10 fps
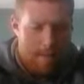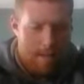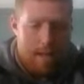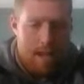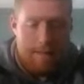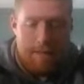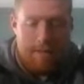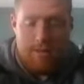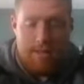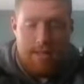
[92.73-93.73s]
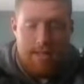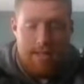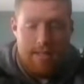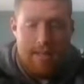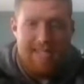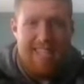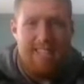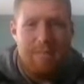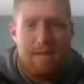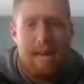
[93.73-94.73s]
Yeah, I mean, there's a lot of things to say. It's
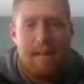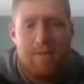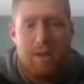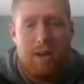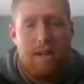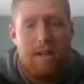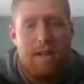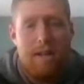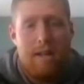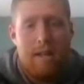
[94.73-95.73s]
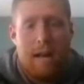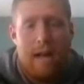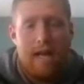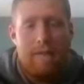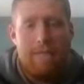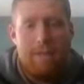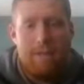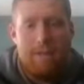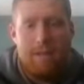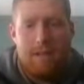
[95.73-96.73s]
actually my dad's rod. I fish it
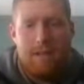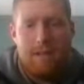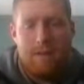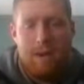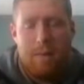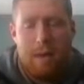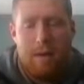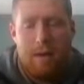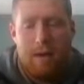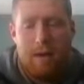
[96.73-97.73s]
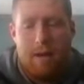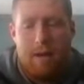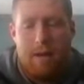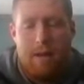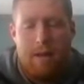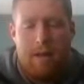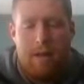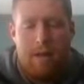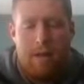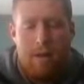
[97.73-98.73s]
sometimes though when I'm out.
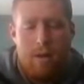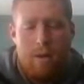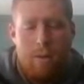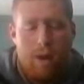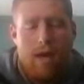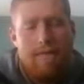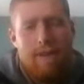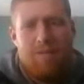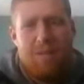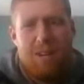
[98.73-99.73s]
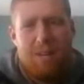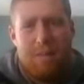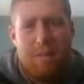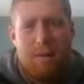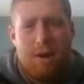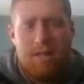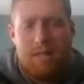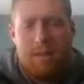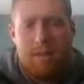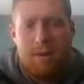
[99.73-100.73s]
If I don't bring any of my rods on
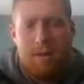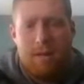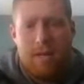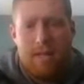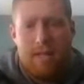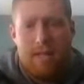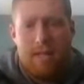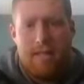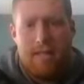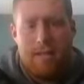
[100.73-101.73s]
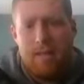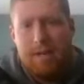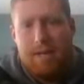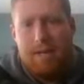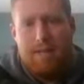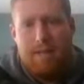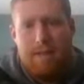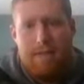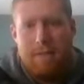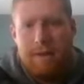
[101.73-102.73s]
the boat, and he has his, because you know I might have
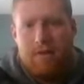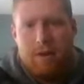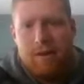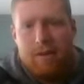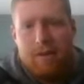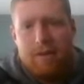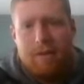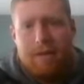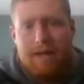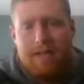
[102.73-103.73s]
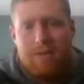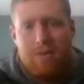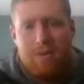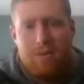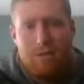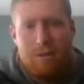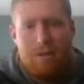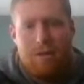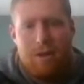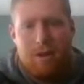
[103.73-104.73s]
left it in my truck or something when I'm down at school because the boat's
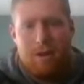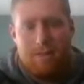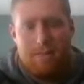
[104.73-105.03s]
here at home.